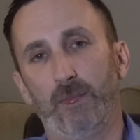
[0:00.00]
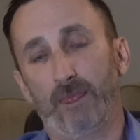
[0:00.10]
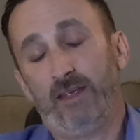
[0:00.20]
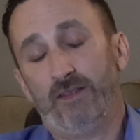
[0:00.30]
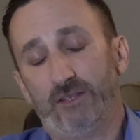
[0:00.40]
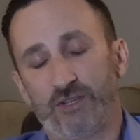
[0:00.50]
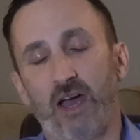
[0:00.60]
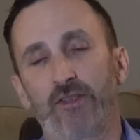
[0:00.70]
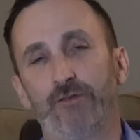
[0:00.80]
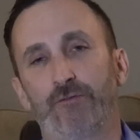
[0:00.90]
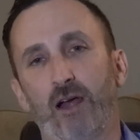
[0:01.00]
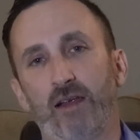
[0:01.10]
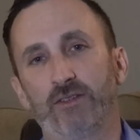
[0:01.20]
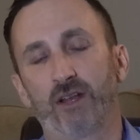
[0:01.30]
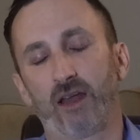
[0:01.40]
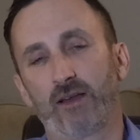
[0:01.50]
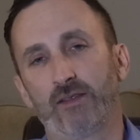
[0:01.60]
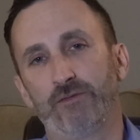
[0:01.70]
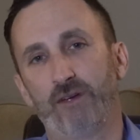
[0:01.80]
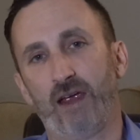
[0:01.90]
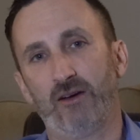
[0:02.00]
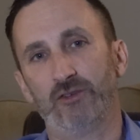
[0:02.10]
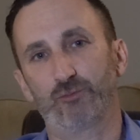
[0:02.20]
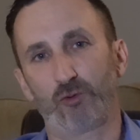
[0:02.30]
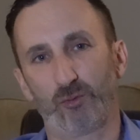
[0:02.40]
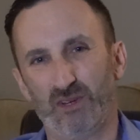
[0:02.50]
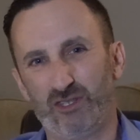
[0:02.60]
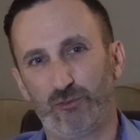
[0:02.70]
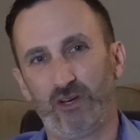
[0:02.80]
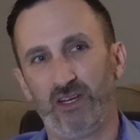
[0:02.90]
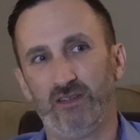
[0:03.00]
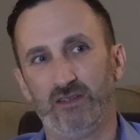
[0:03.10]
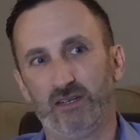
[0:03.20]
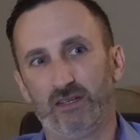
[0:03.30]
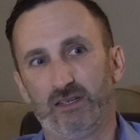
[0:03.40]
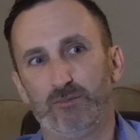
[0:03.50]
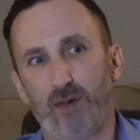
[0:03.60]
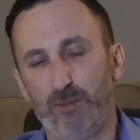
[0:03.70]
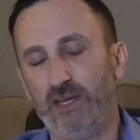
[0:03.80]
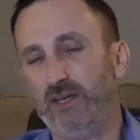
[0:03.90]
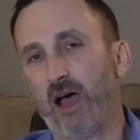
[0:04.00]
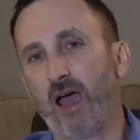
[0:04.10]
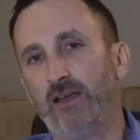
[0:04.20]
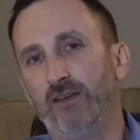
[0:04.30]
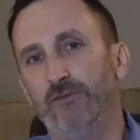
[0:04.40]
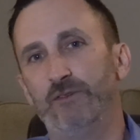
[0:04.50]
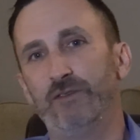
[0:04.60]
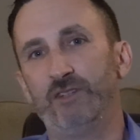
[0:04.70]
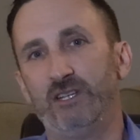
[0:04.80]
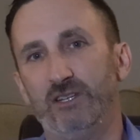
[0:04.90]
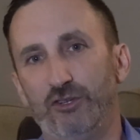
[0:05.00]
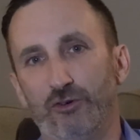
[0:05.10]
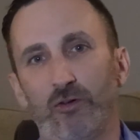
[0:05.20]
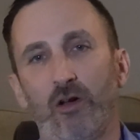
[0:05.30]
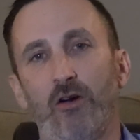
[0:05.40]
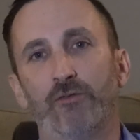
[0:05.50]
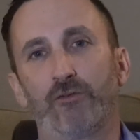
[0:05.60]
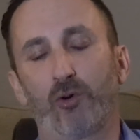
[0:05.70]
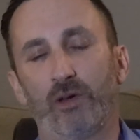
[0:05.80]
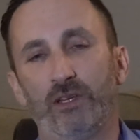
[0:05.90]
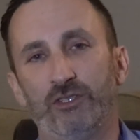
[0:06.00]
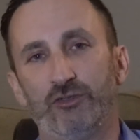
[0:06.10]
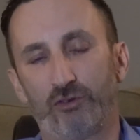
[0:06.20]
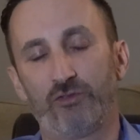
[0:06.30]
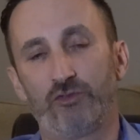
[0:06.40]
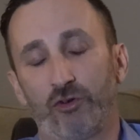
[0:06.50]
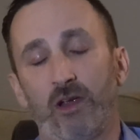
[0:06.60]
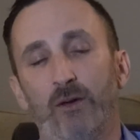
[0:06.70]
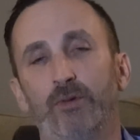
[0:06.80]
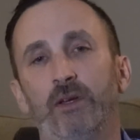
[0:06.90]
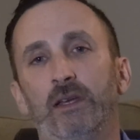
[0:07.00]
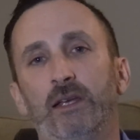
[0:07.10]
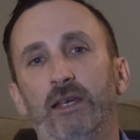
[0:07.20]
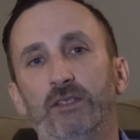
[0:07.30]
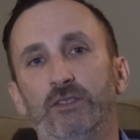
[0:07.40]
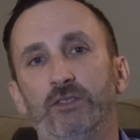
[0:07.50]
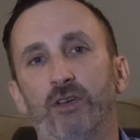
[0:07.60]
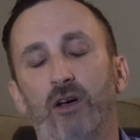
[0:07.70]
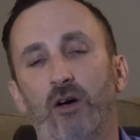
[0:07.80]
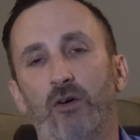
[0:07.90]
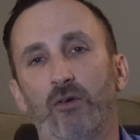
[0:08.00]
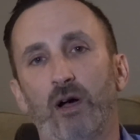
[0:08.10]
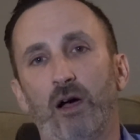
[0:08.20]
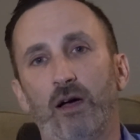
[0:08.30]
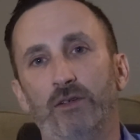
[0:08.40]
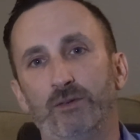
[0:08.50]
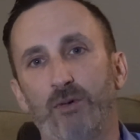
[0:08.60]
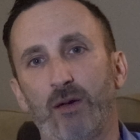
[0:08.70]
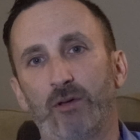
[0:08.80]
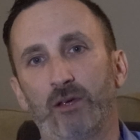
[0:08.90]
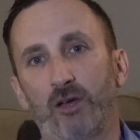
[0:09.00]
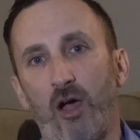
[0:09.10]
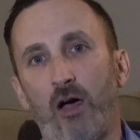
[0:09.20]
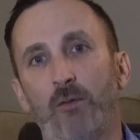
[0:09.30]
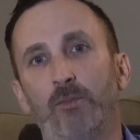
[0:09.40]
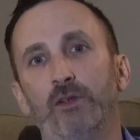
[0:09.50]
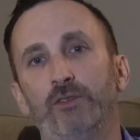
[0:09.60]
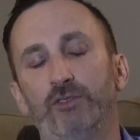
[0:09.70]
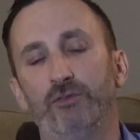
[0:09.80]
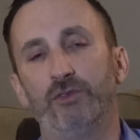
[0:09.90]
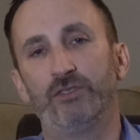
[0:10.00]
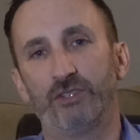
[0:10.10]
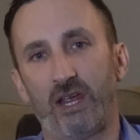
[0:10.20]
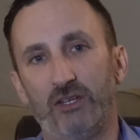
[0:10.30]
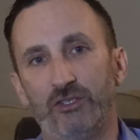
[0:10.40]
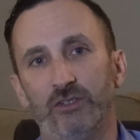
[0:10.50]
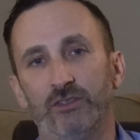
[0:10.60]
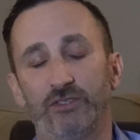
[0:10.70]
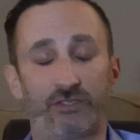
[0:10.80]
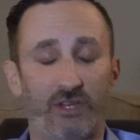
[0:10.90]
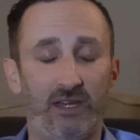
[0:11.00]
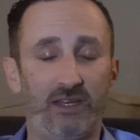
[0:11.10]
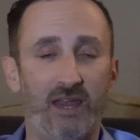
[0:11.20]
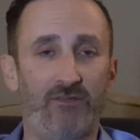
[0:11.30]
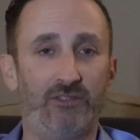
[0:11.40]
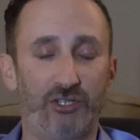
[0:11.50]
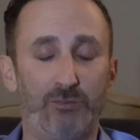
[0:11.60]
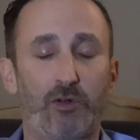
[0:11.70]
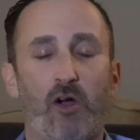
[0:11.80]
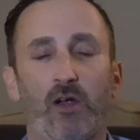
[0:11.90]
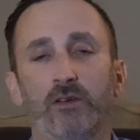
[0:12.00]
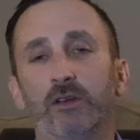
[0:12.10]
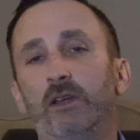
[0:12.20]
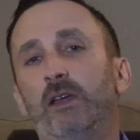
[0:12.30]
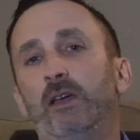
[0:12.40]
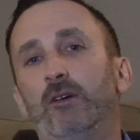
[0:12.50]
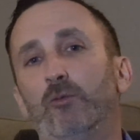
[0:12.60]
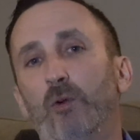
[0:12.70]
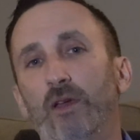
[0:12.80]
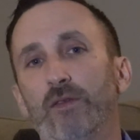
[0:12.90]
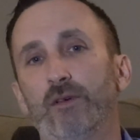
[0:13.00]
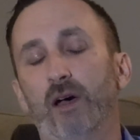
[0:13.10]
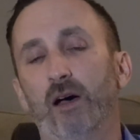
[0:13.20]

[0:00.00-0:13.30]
In the south of France, a lot of the fares were between maybe 9 and 15 euro for each trip. So to be able to come to the station, since I didn't have a chip card, with